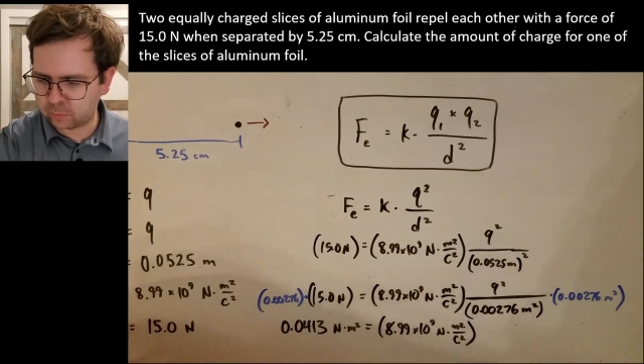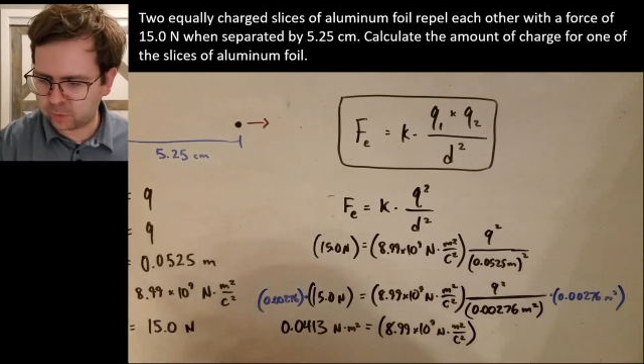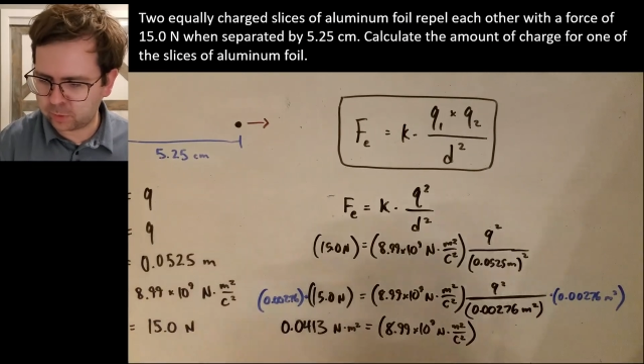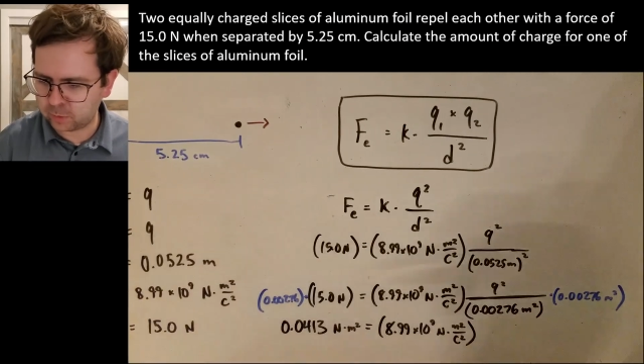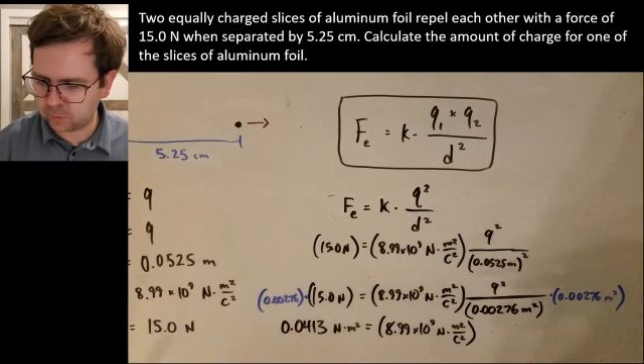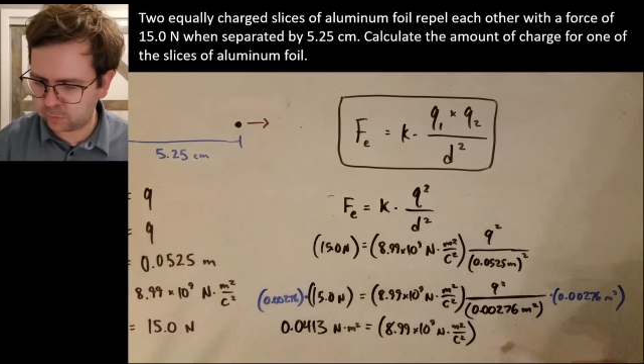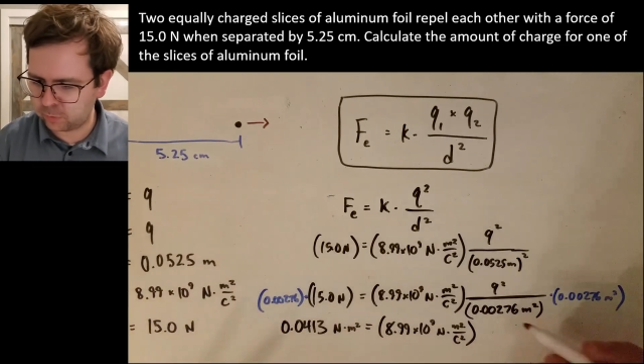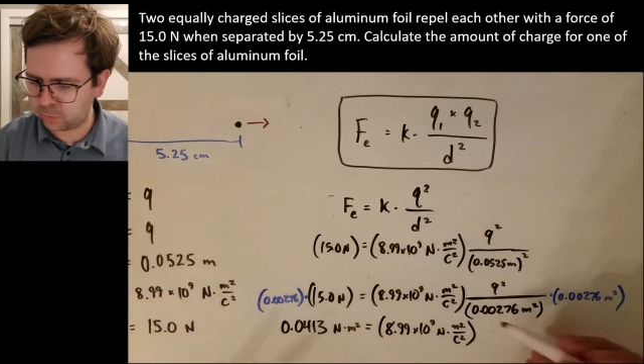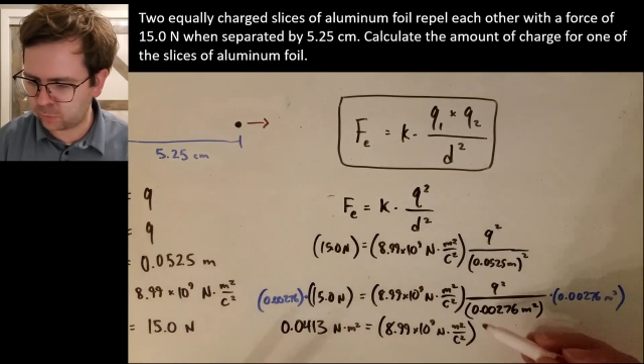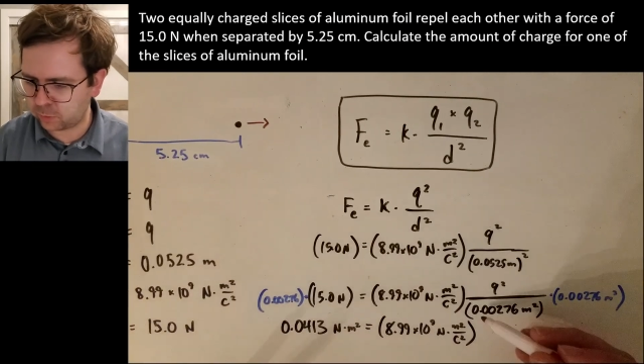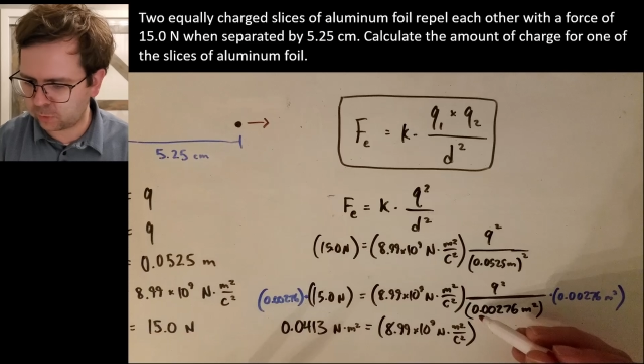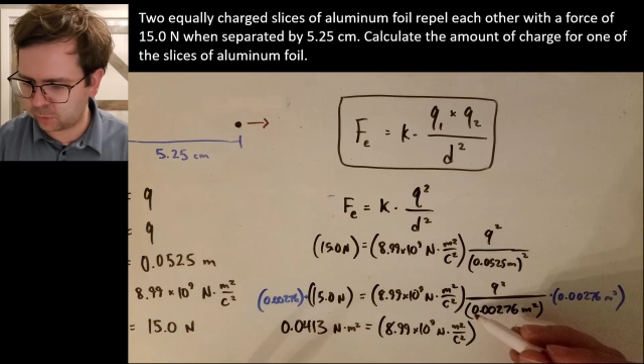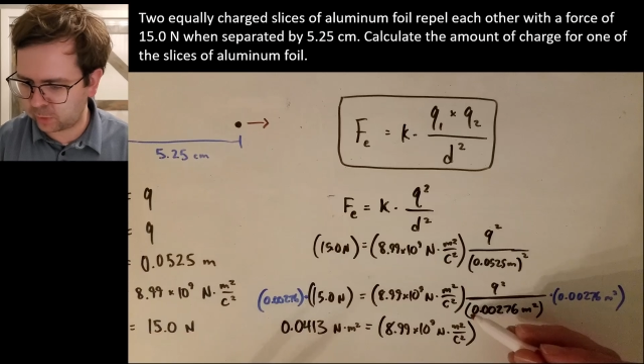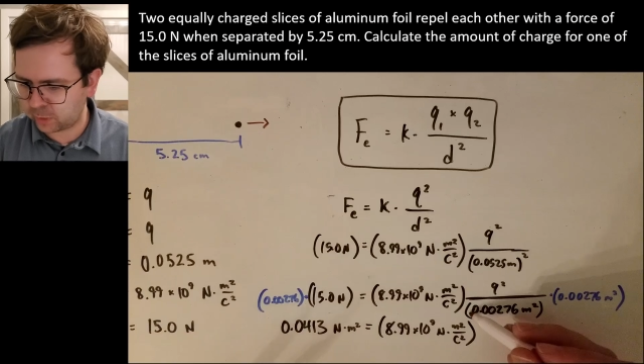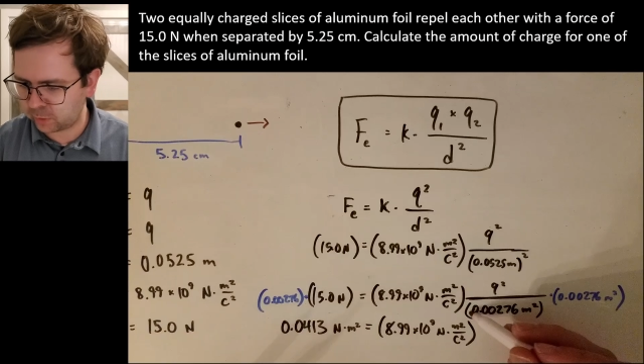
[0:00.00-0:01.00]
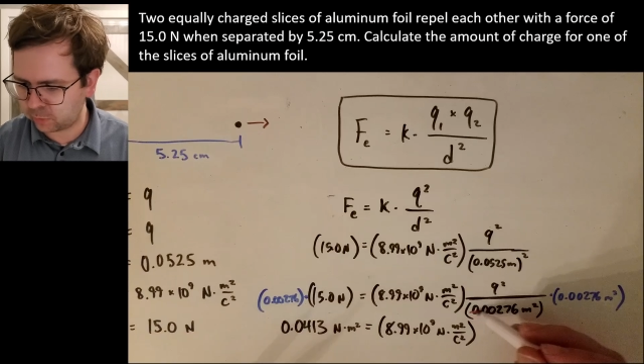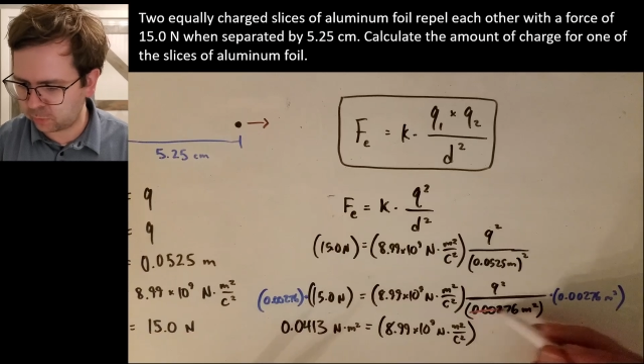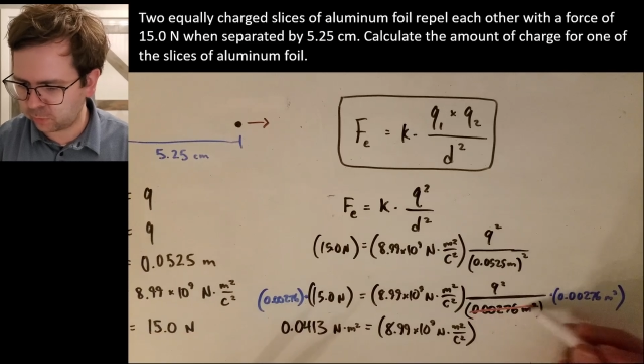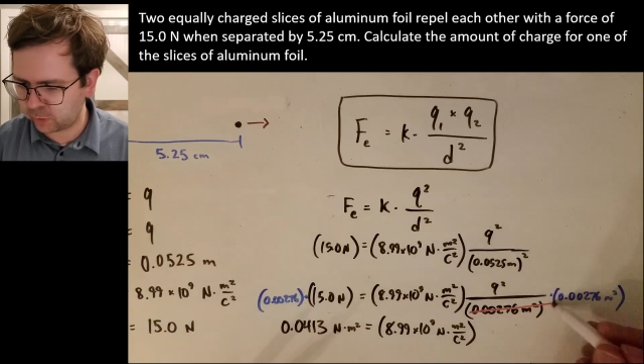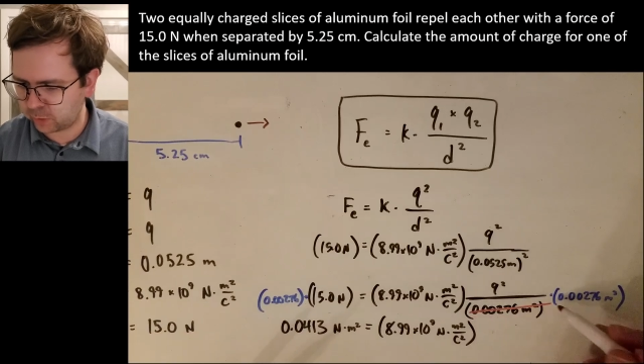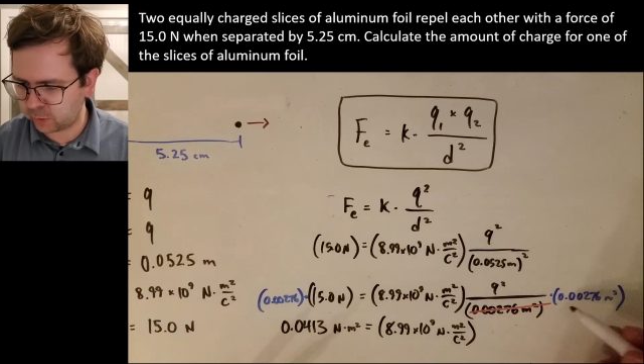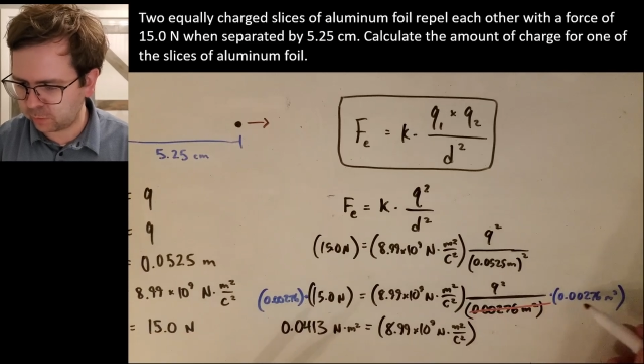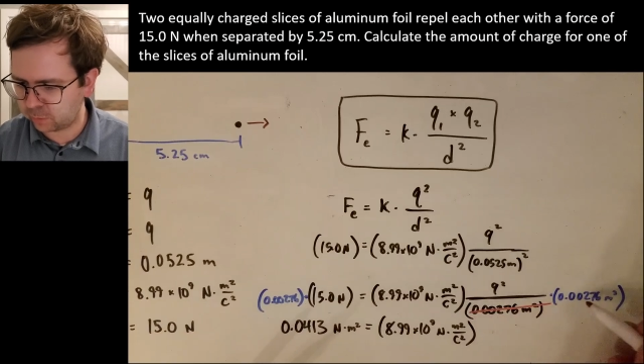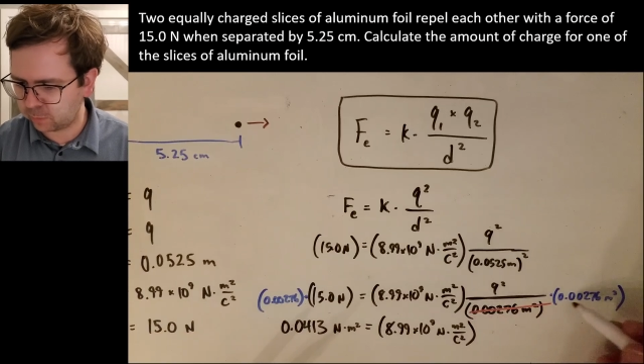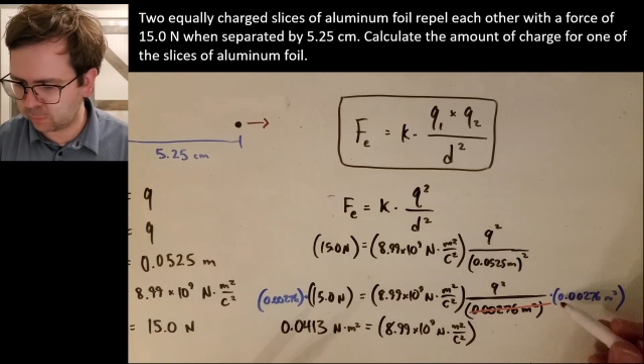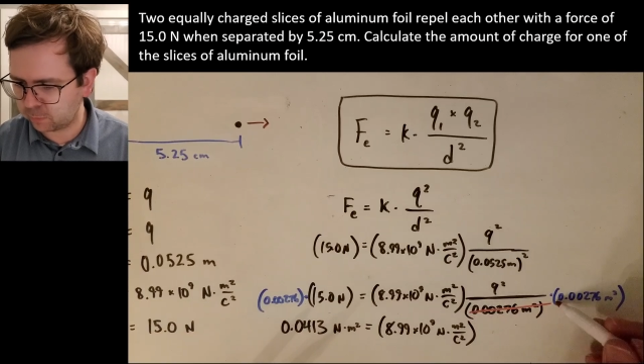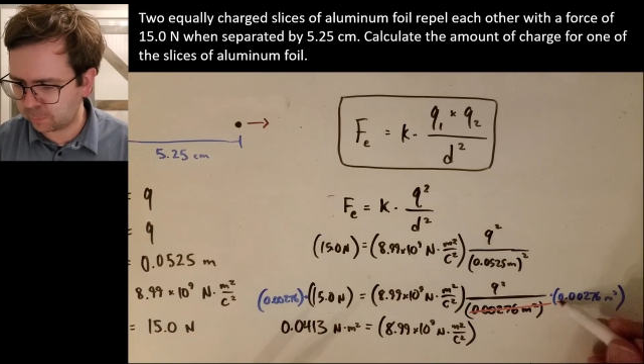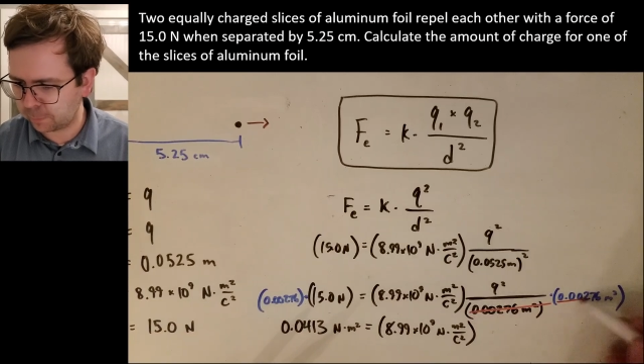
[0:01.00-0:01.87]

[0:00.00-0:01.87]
here, these all canceled out.